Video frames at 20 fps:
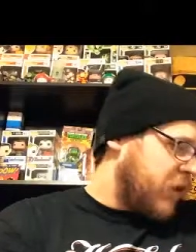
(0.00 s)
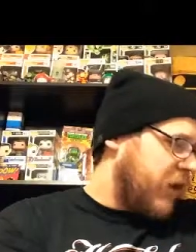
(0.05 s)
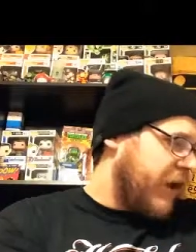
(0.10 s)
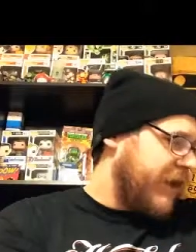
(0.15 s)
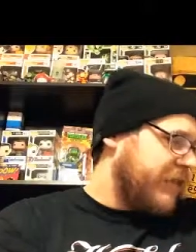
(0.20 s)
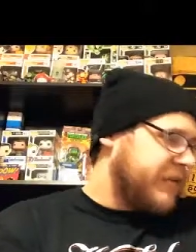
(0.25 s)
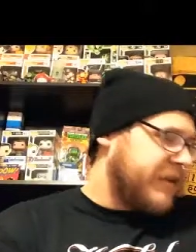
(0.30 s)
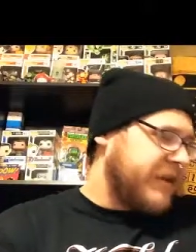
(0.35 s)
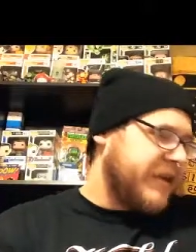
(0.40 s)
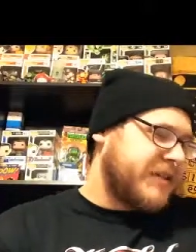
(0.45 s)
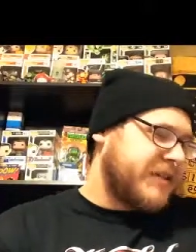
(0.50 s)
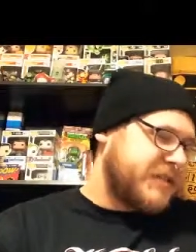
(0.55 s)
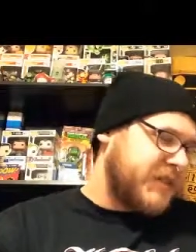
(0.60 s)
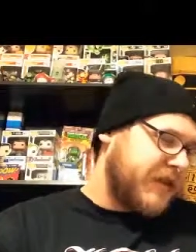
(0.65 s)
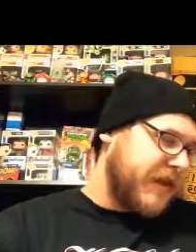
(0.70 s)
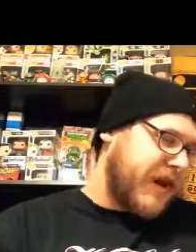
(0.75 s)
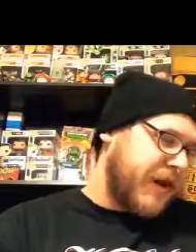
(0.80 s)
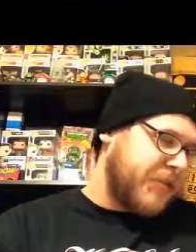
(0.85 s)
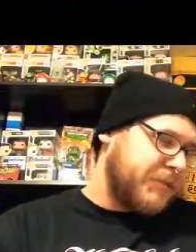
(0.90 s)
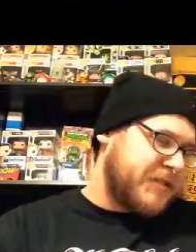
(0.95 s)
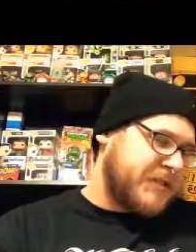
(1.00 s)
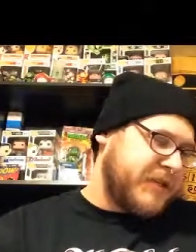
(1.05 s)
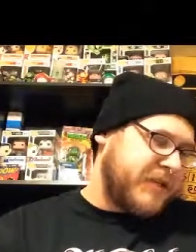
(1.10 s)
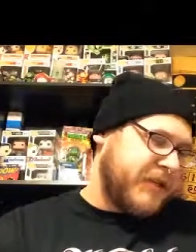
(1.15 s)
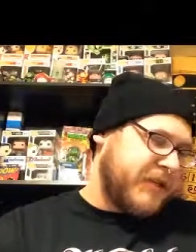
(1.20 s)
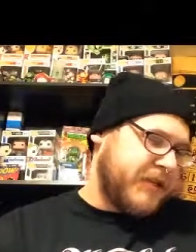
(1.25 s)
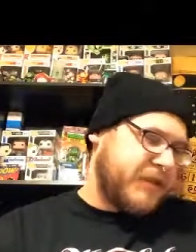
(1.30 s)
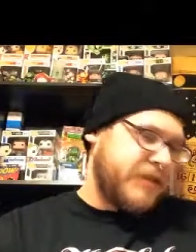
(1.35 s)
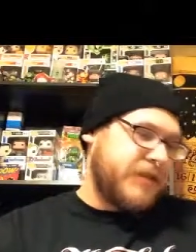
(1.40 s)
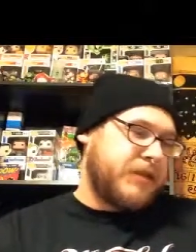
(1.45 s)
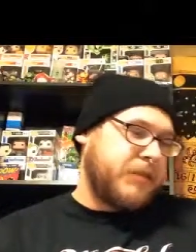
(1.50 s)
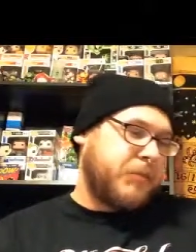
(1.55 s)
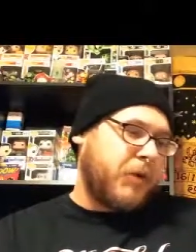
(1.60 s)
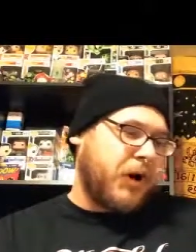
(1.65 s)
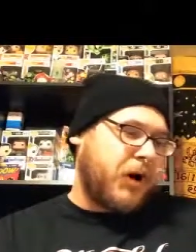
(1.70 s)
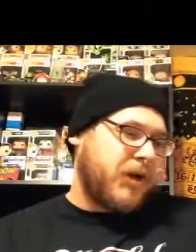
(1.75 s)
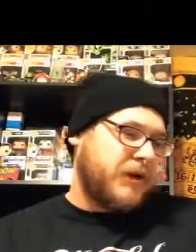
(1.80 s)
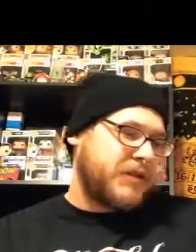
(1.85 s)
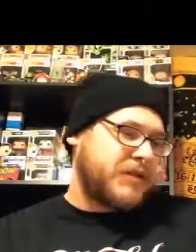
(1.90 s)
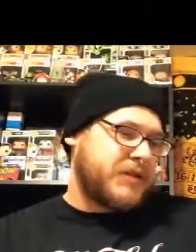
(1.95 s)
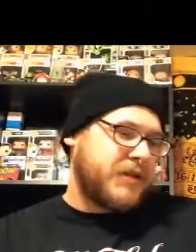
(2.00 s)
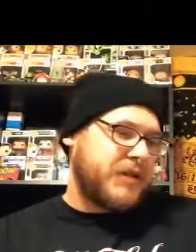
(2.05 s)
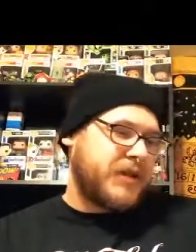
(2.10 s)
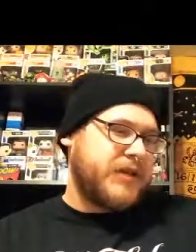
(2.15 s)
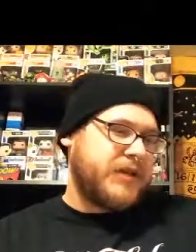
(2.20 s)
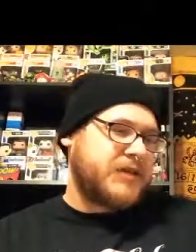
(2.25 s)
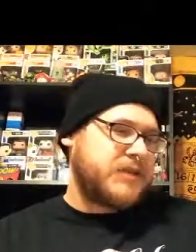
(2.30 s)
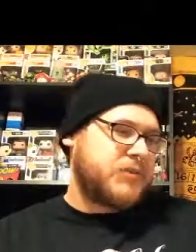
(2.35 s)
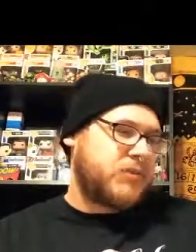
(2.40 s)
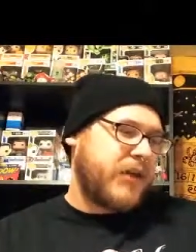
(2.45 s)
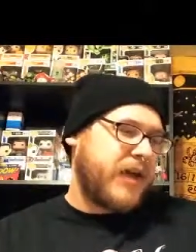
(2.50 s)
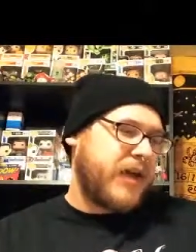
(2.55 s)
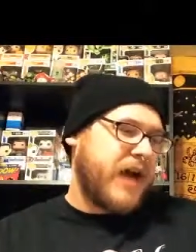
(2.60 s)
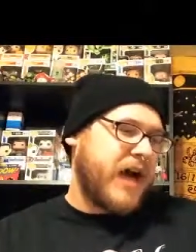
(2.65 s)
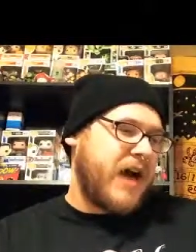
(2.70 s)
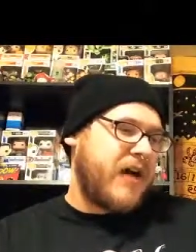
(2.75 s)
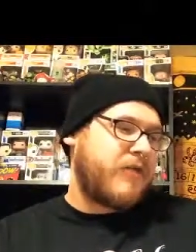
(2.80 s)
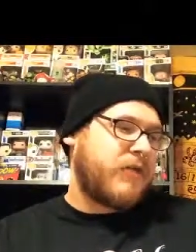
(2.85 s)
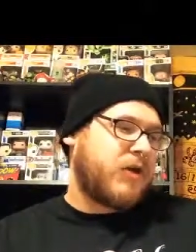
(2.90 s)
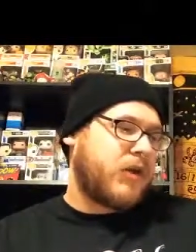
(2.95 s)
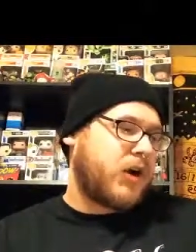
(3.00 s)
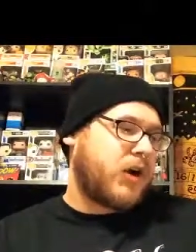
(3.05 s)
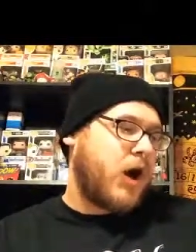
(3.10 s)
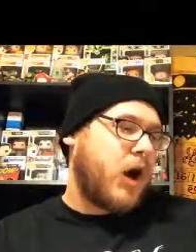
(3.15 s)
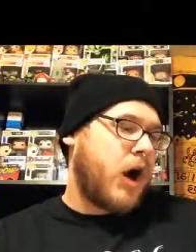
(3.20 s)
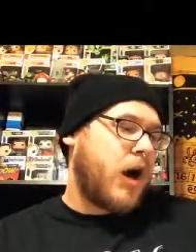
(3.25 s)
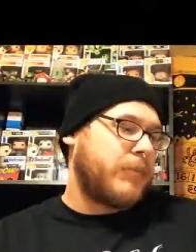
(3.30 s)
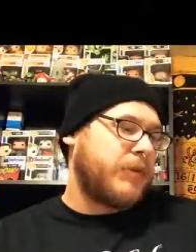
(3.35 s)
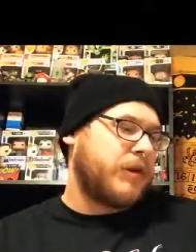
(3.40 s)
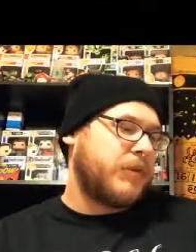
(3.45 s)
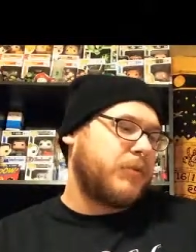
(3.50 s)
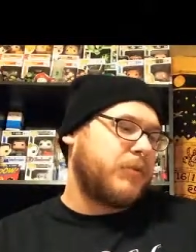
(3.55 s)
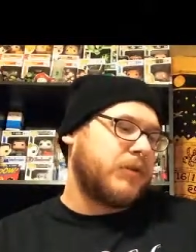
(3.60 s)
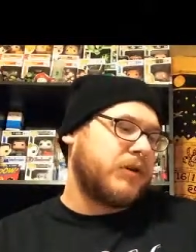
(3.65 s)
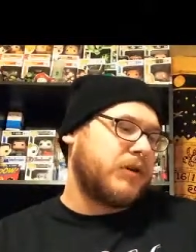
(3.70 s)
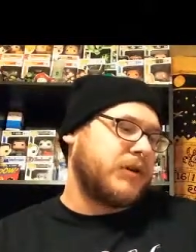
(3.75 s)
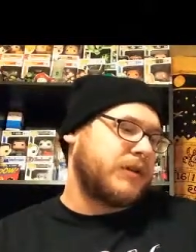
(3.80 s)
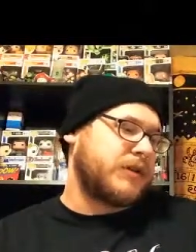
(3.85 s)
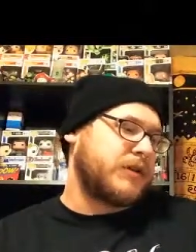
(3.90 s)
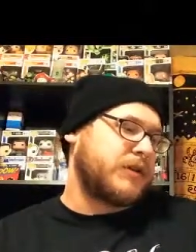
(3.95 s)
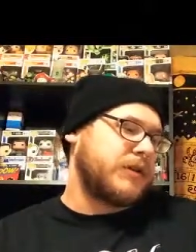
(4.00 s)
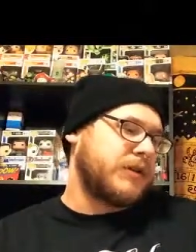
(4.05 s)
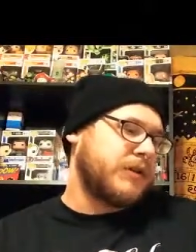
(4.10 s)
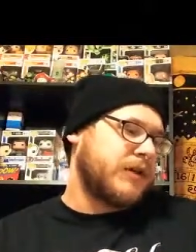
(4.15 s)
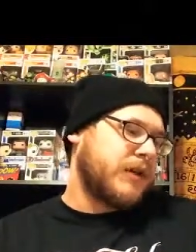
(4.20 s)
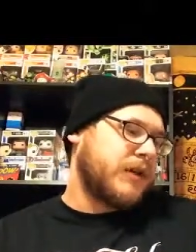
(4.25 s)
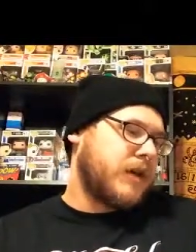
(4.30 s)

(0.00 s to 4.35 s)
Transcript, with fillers: All right, the next thing I'm seeing in the box is we have a comic book,